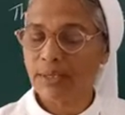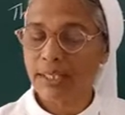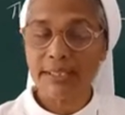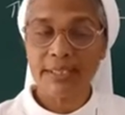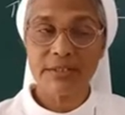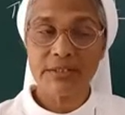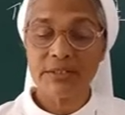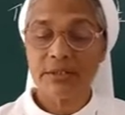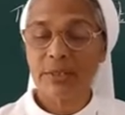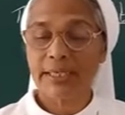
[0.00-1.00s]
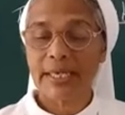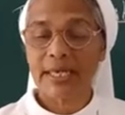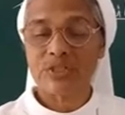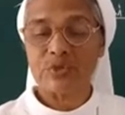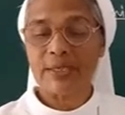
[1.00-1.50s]
Okay, that's okay.
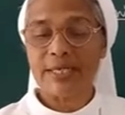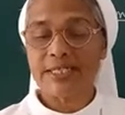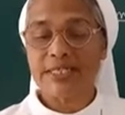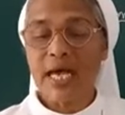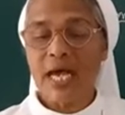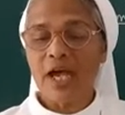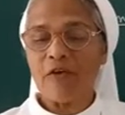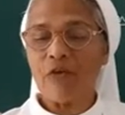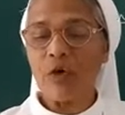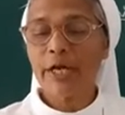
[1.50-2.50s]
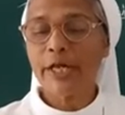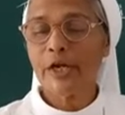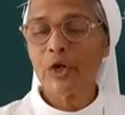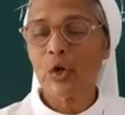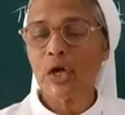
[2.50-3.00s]
Last one is a fuller
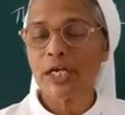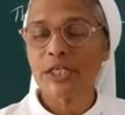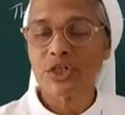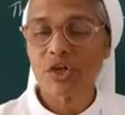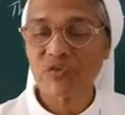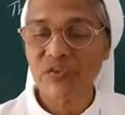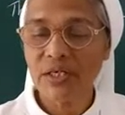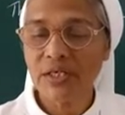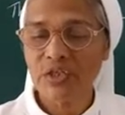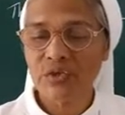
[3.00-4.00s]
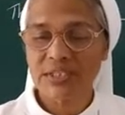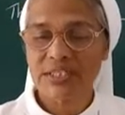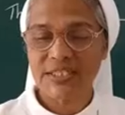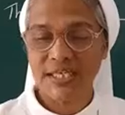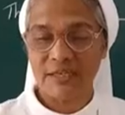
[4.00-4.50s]
knowledge of
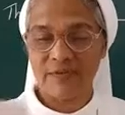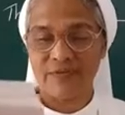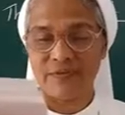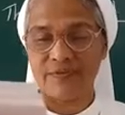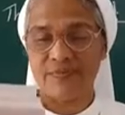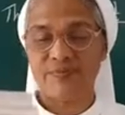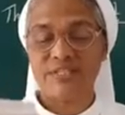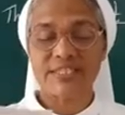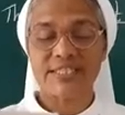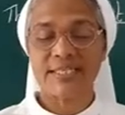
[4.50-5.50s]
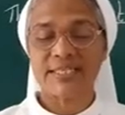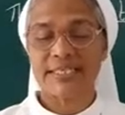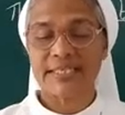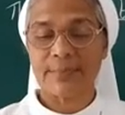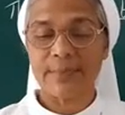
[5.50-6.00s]
yourself. Which is the correct?